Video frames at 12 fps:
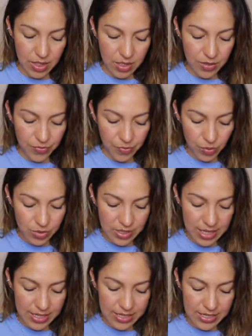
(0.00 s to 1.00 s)
The full
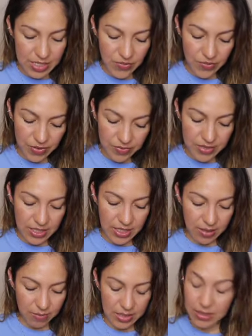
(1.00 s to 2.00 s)
size is
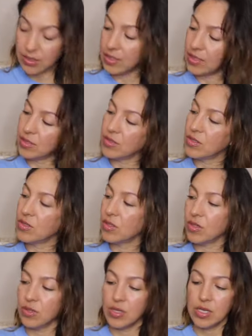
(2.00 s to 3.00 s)
50 milliliters.
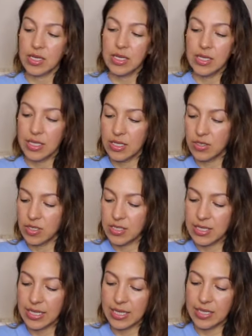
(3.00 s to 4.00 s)
So it's
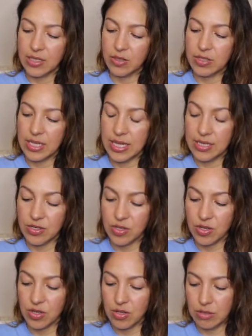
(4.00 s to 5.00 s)
just like a little
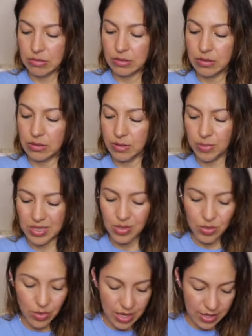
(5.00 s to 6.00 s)
tester, but
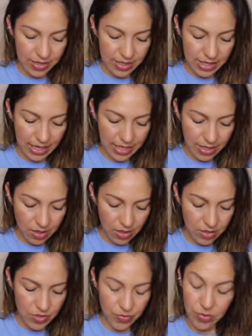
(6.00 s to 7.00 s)

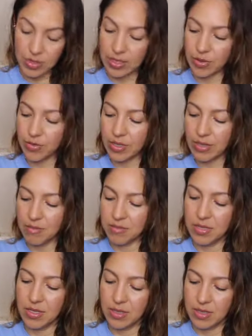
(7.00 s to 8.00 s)
$280 for a cream.
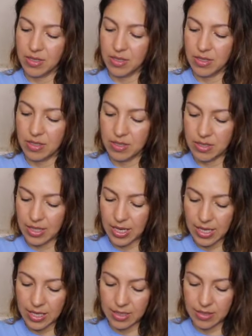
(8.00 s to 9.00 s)

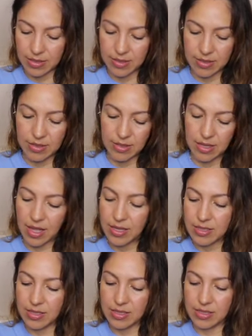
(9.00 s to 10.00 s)
Dang,
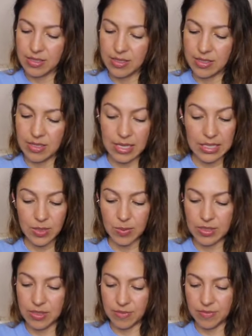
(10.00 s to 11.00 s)
that's
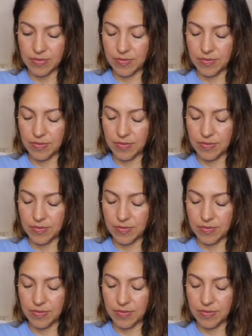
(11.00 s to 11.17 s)
expensive.